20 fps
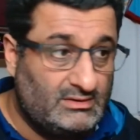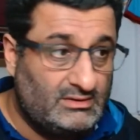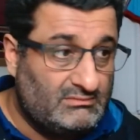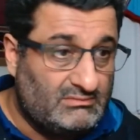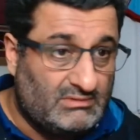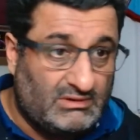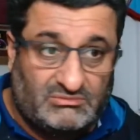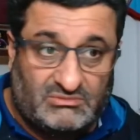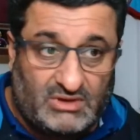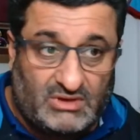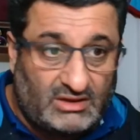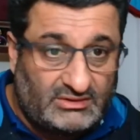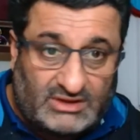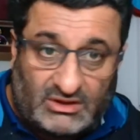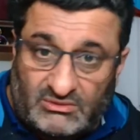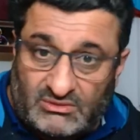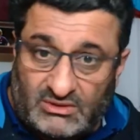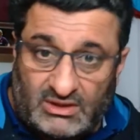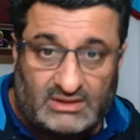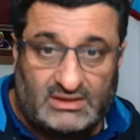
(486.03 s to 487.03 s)
I
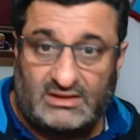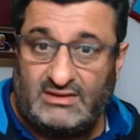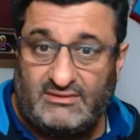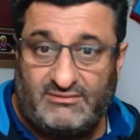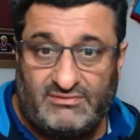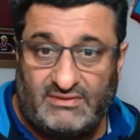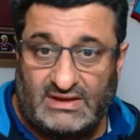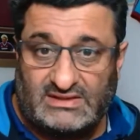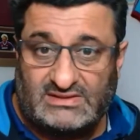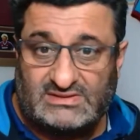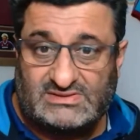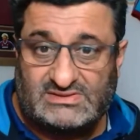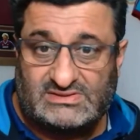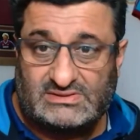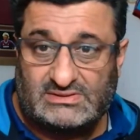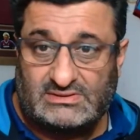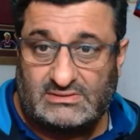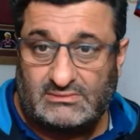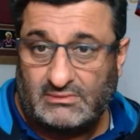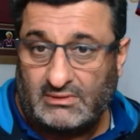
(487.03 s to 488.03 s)
don't like the
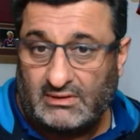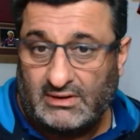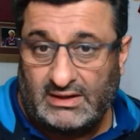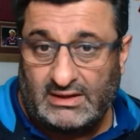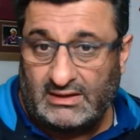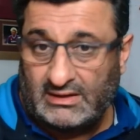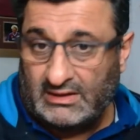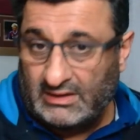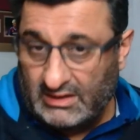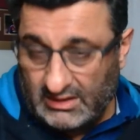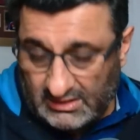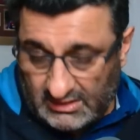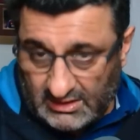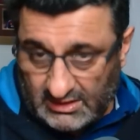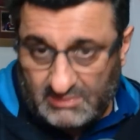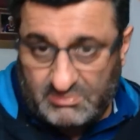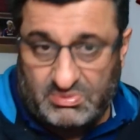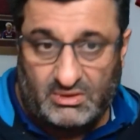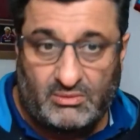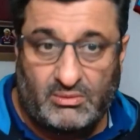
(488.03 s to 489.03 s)
defence, right? I
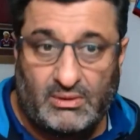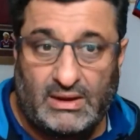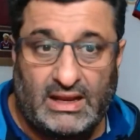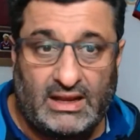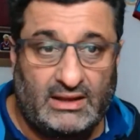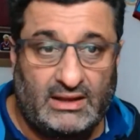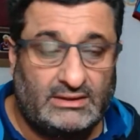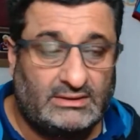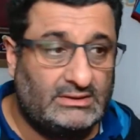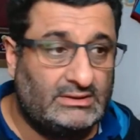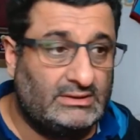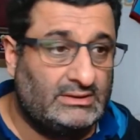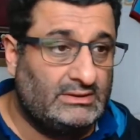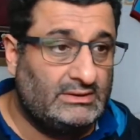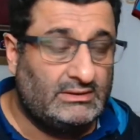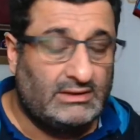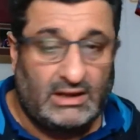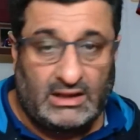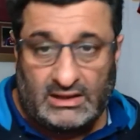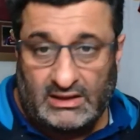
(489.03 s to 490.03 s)
like Paqueta.
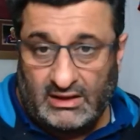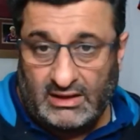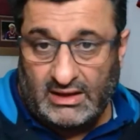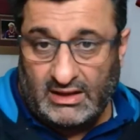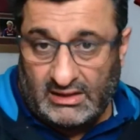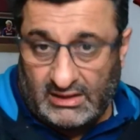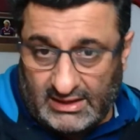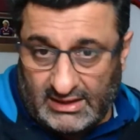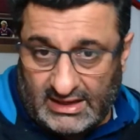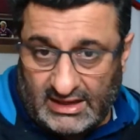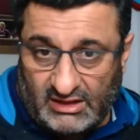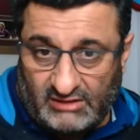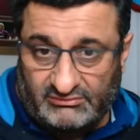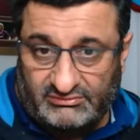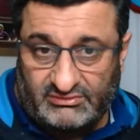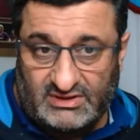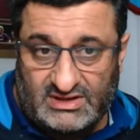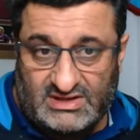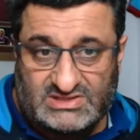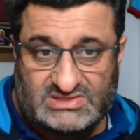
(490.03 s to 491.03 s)
I like
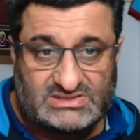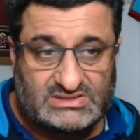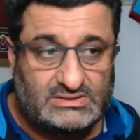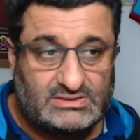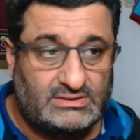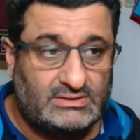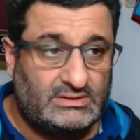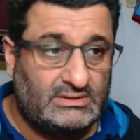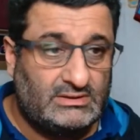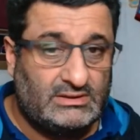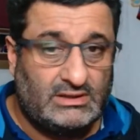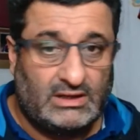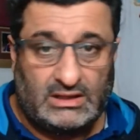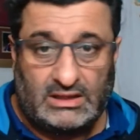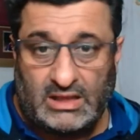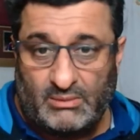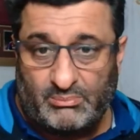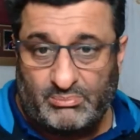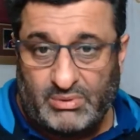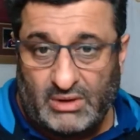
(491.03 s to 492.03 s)
Alvarez. I
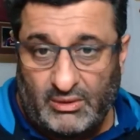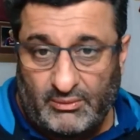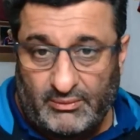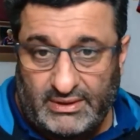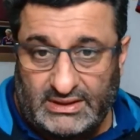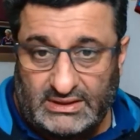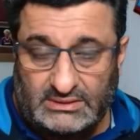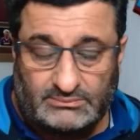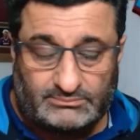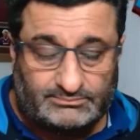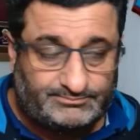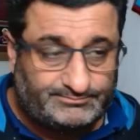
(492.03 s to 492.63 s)
like Bowen.